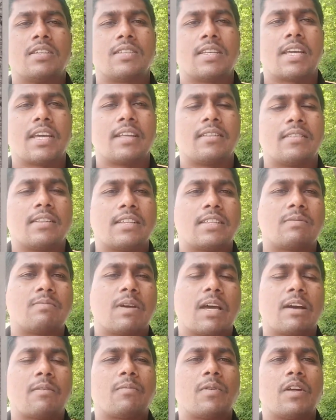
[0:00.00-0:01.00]
See, in this
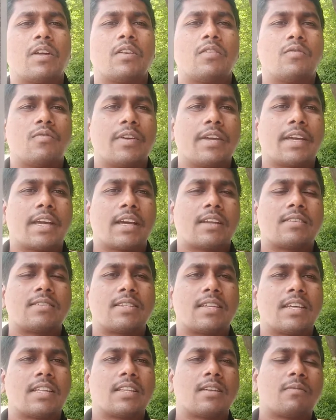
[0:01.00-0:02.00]
map we can
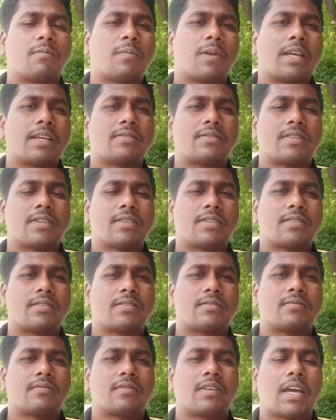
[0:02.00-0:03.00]
see the
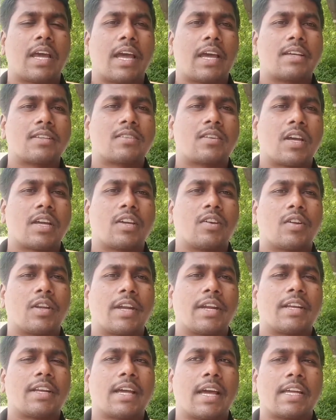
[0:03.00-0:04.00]
places as
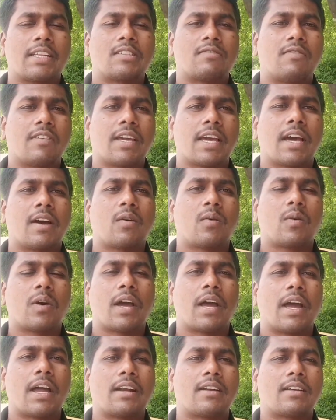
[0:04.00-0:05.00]
accurate as we have